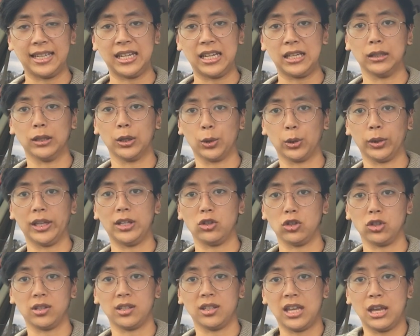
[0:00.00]
and he literally
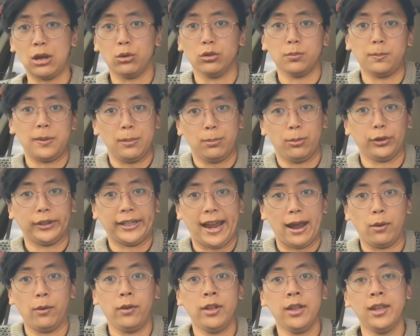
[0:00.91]
just kills people
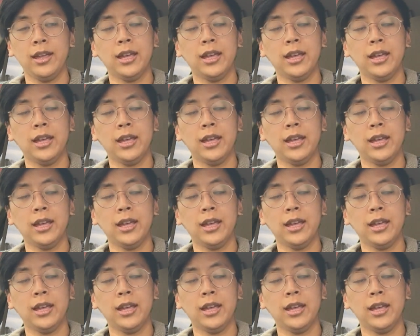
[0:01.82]
now.